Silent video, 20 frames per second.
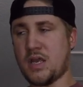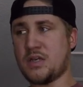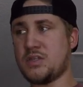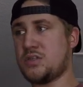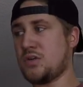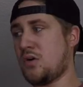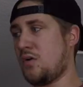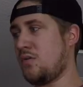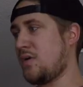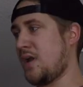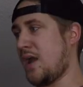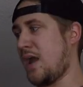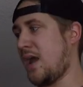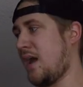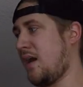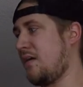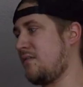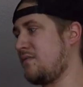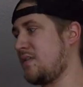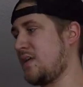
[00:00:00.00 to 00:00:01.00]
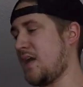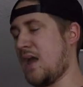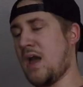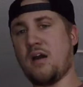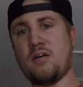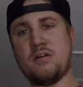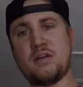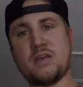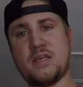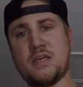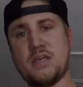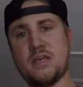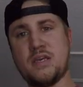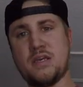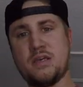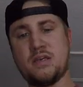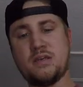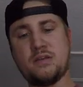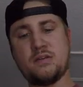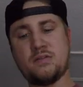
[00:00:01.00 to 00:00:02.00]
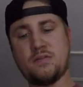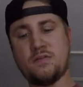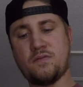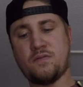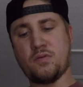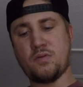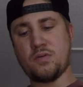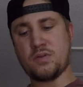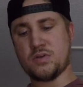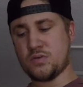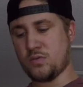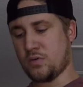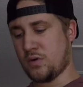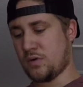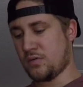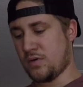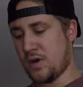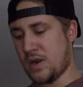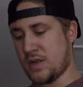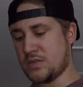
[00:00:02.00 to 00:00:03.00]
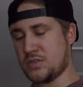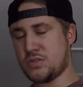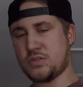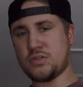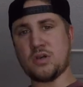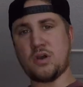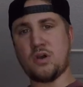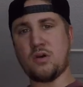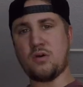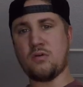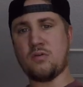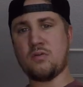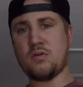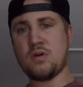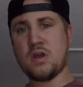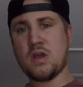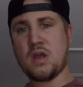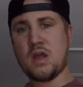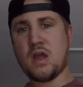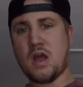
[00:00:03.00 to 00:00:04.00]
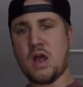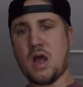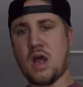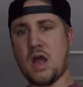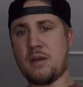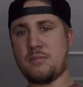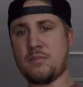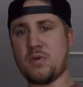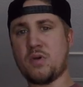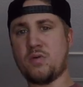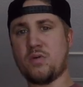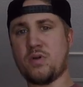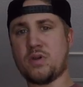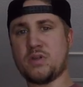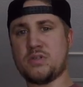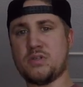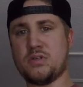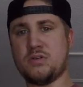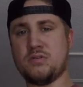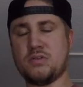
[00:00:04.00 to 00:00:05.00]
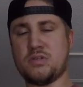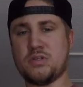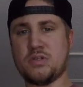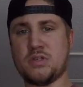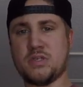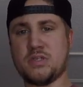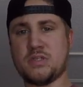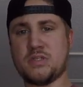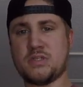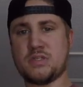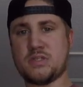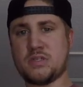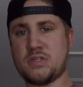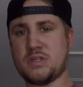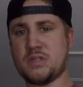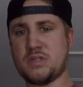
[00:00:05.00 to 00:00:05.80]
I don't have the Allen key for the torque wrench, so I'm going to just